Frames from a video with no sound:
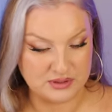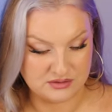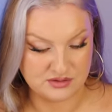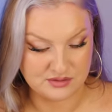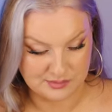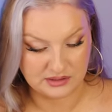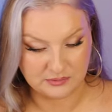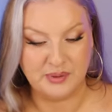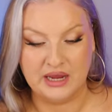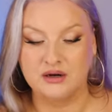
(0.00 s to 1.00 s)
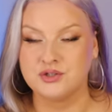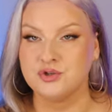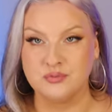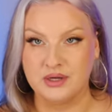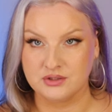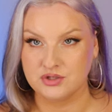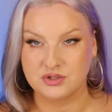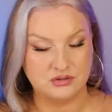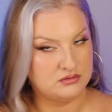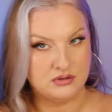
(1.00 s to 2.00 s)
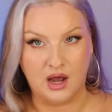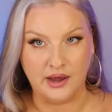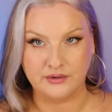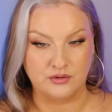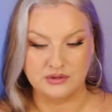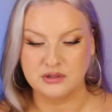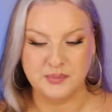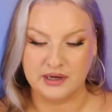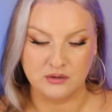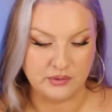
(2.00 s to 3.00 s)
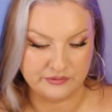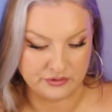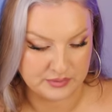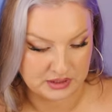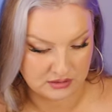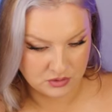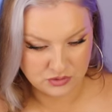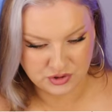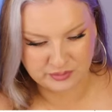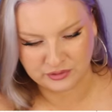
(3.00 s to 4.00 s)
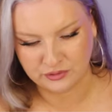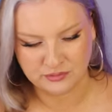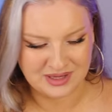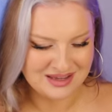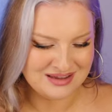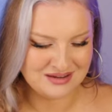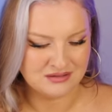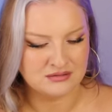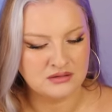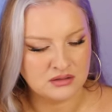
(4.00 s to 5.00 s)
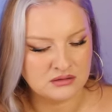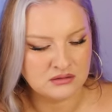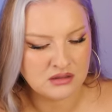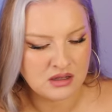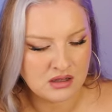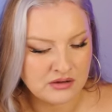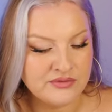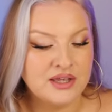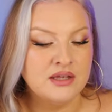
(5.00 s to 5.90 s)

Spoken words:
been smelling pear too much. I don't know. Get the pear away from me. Gucci Bloom. Not a love.